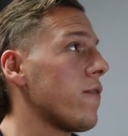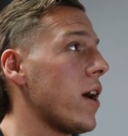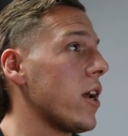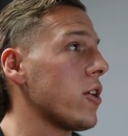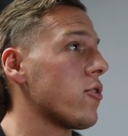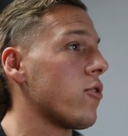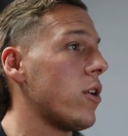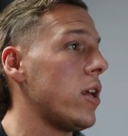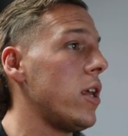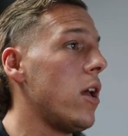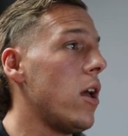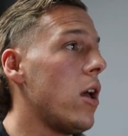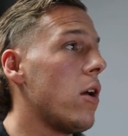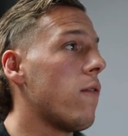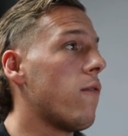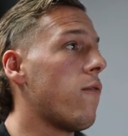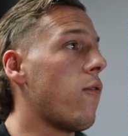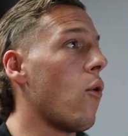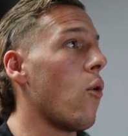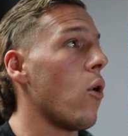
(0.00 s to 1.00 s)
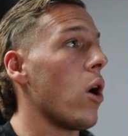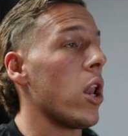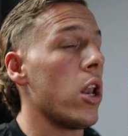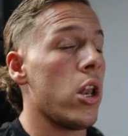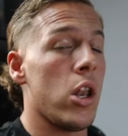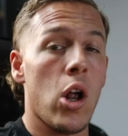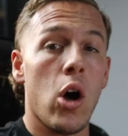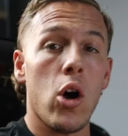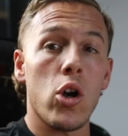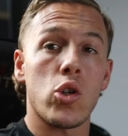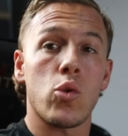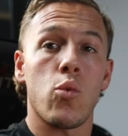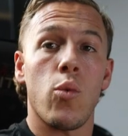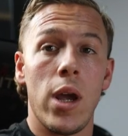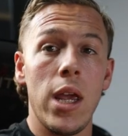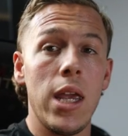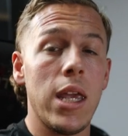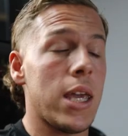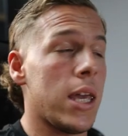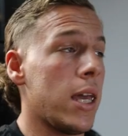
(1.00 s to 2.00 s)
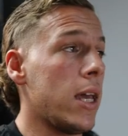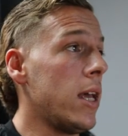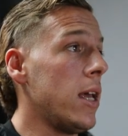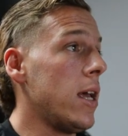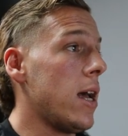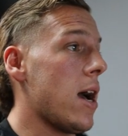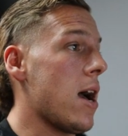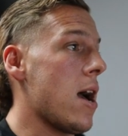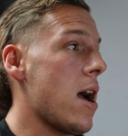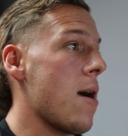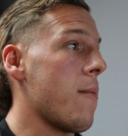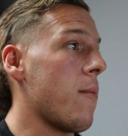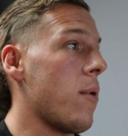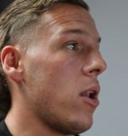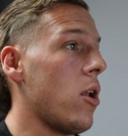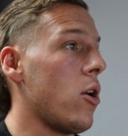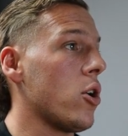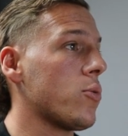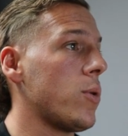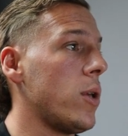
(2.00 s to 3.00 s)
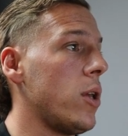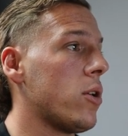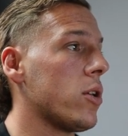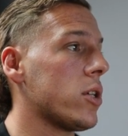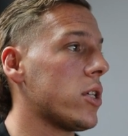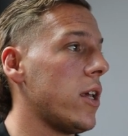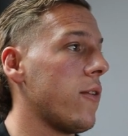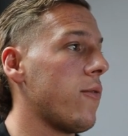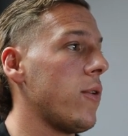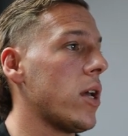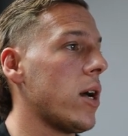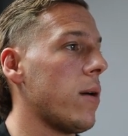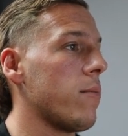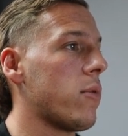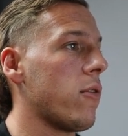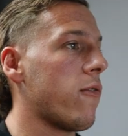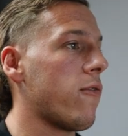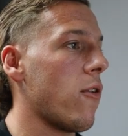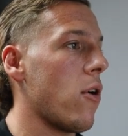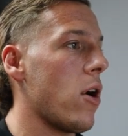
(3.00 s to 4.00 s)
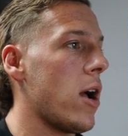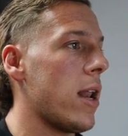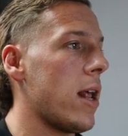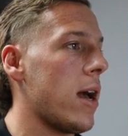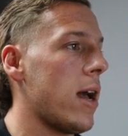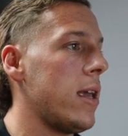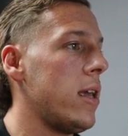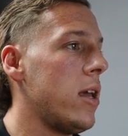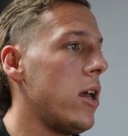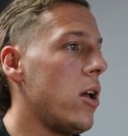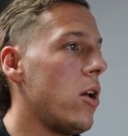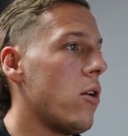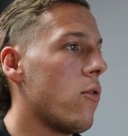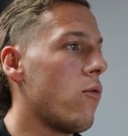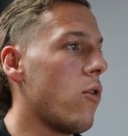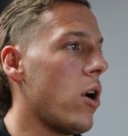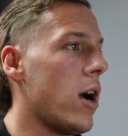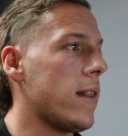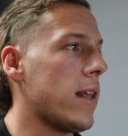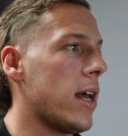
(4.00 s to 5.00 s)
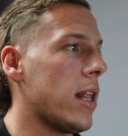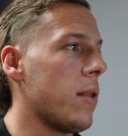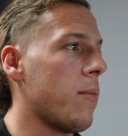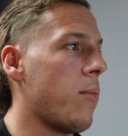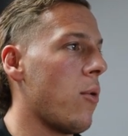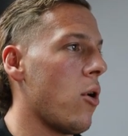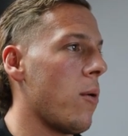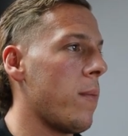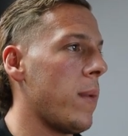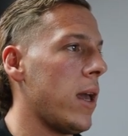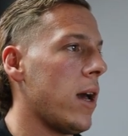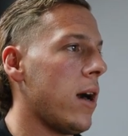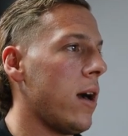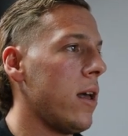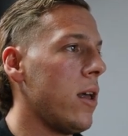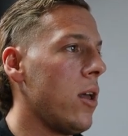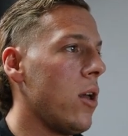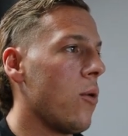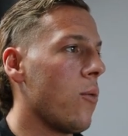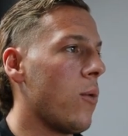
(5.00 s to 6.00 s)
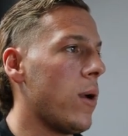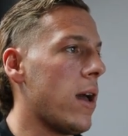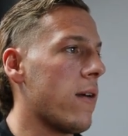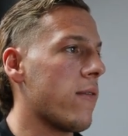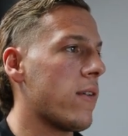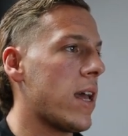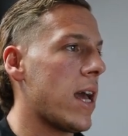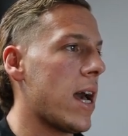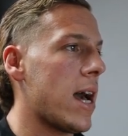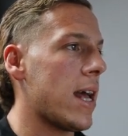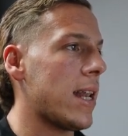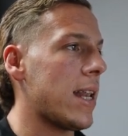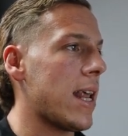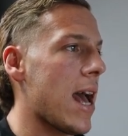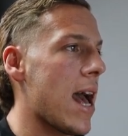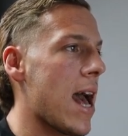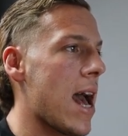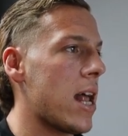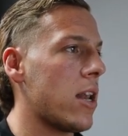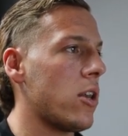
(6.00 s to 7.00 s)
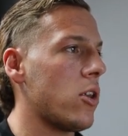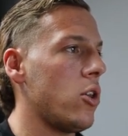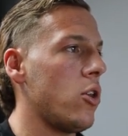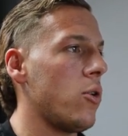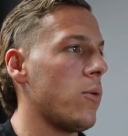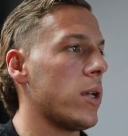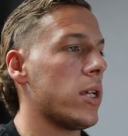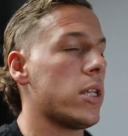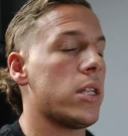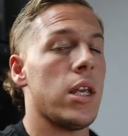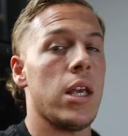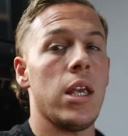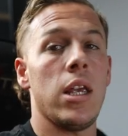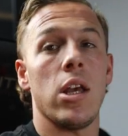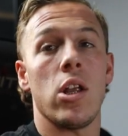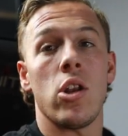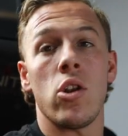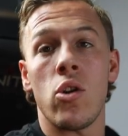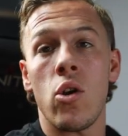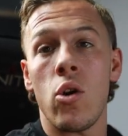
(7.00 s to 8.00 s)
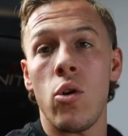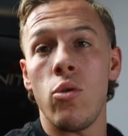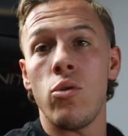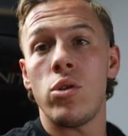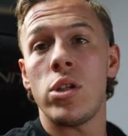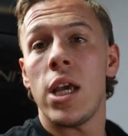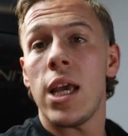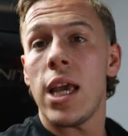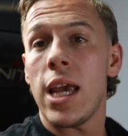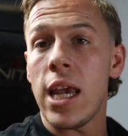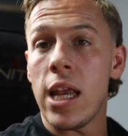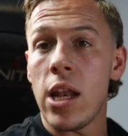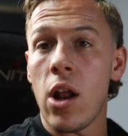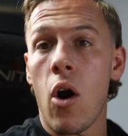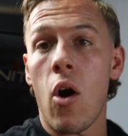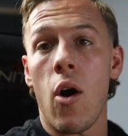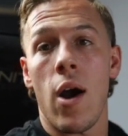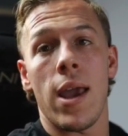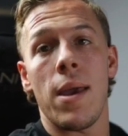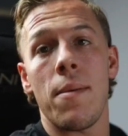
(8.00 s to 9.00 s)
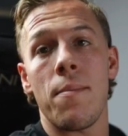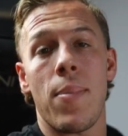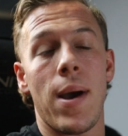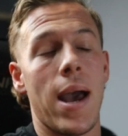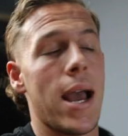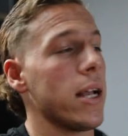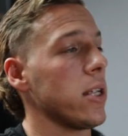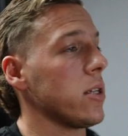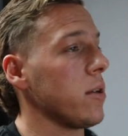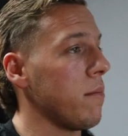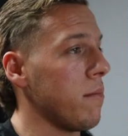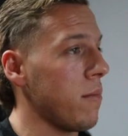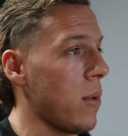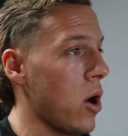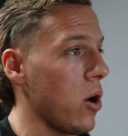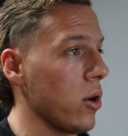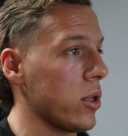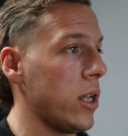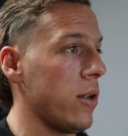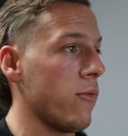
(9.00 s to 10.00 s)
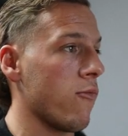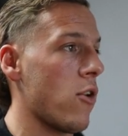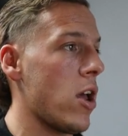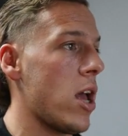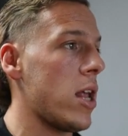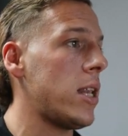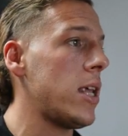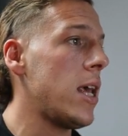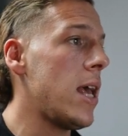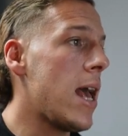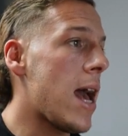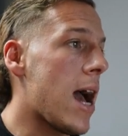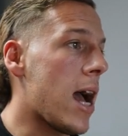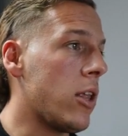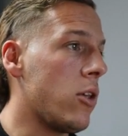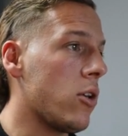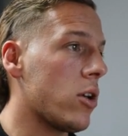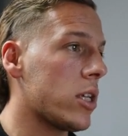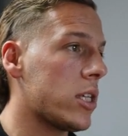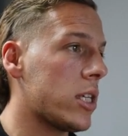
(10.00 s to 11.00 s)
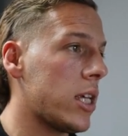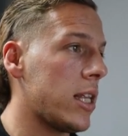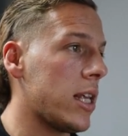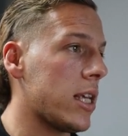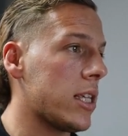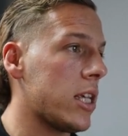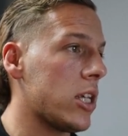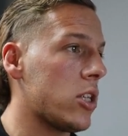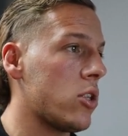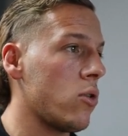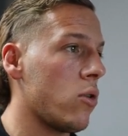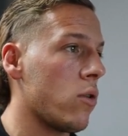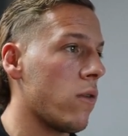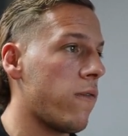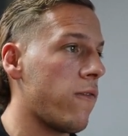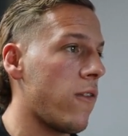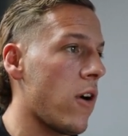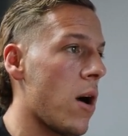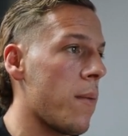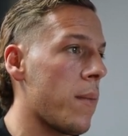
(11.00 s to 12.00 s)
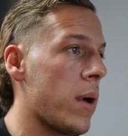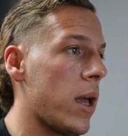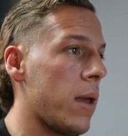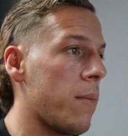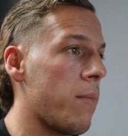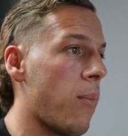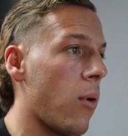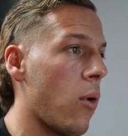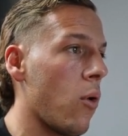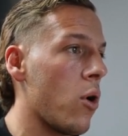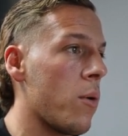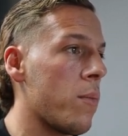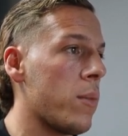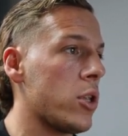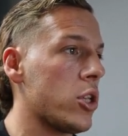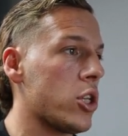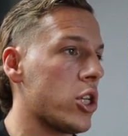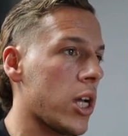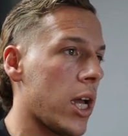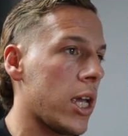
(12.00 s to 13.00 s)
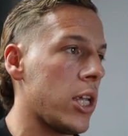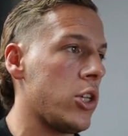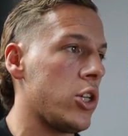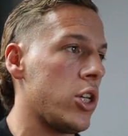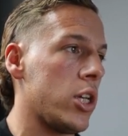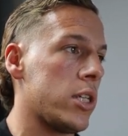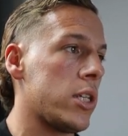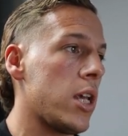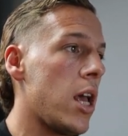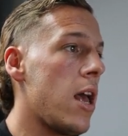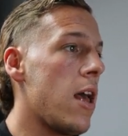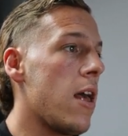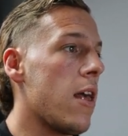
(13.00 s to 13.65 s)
Factory for last week, you can see if we come to Friday, right down the bottom here, we have CAD and USD news in high impact, marked in red, and you can see that says non-farmer employment changes.